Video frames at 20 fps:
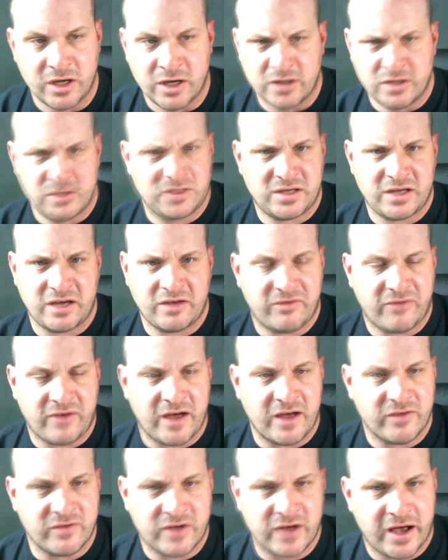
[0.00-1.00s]
You take
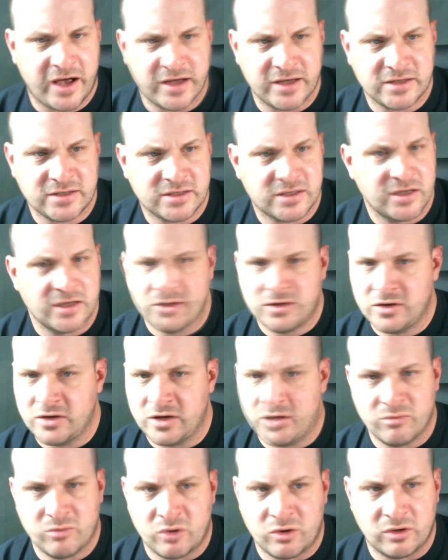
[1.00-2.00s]
5 guys, you
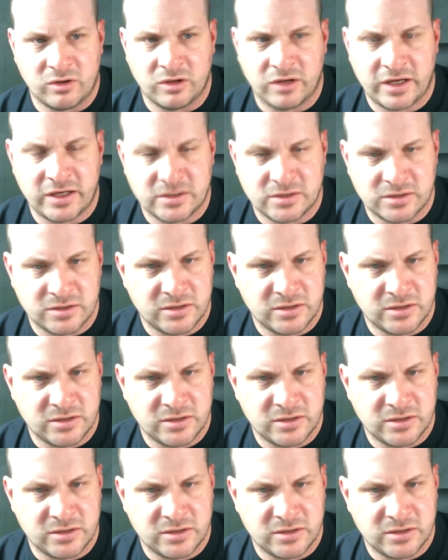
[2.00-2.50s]
give them all laser,